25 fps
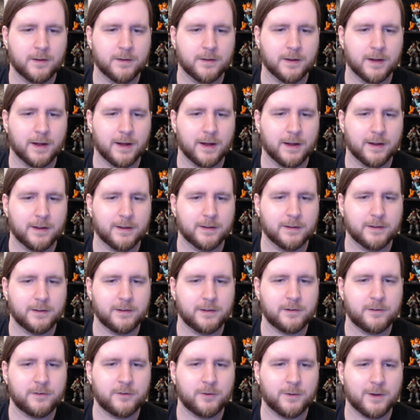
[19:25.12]
Ah, at
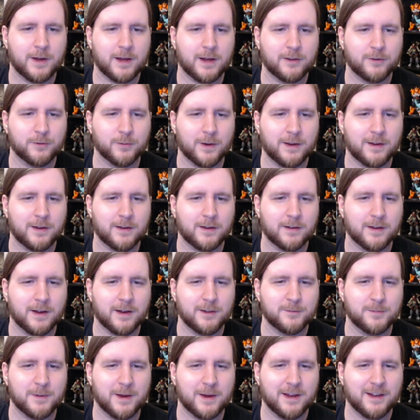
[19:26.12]
least you guys
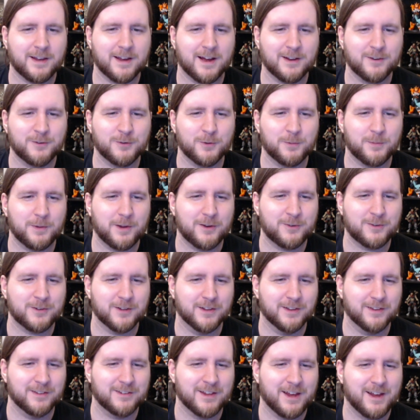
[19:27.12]
recognize my
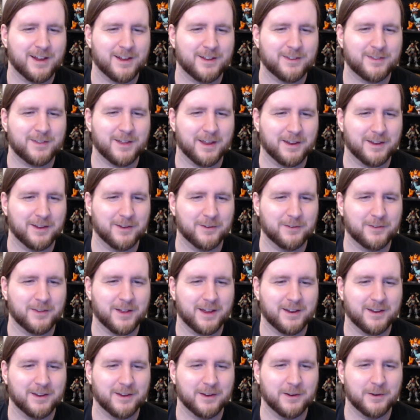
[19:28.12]
contributions. Thank you,
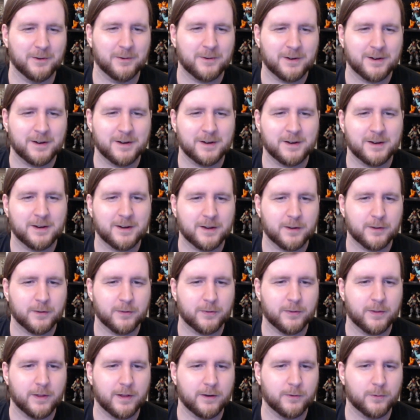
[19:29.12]
thank you.
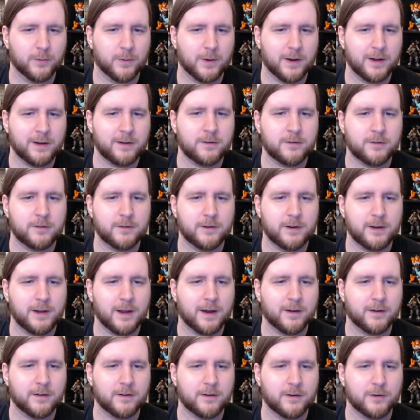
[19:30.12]
Then why does
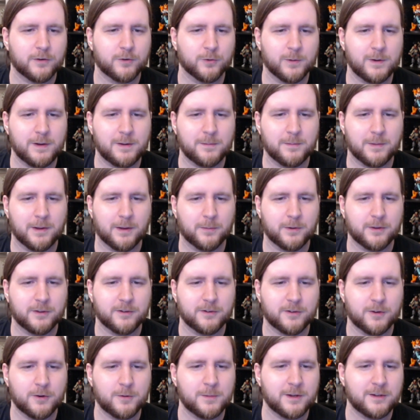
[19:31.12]
Ryagara treat me with
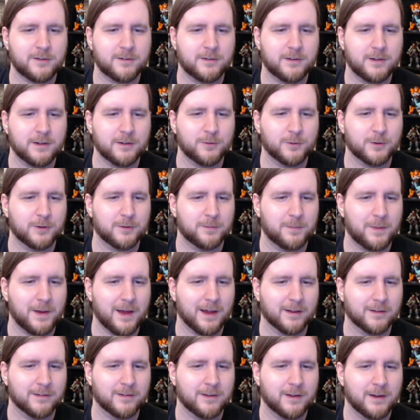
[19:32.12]
so much
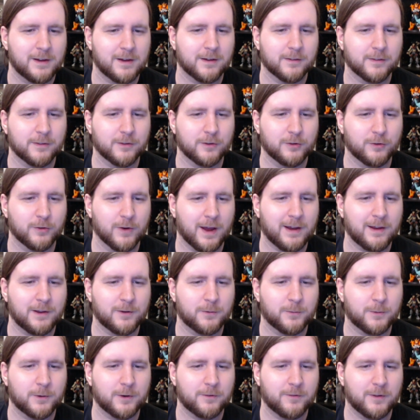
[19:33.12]
disrespect? The
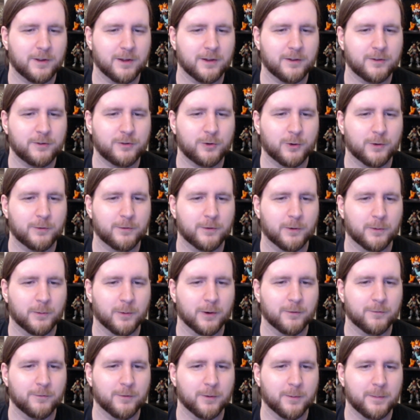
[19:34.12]
dragon would have killed you if it
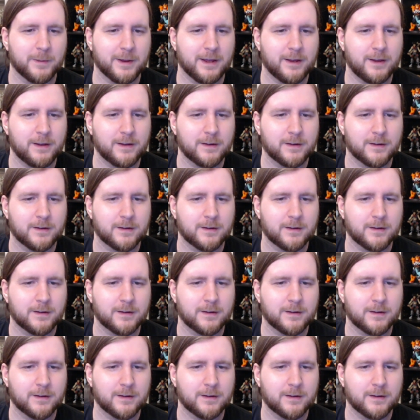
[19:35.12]
weren't for me.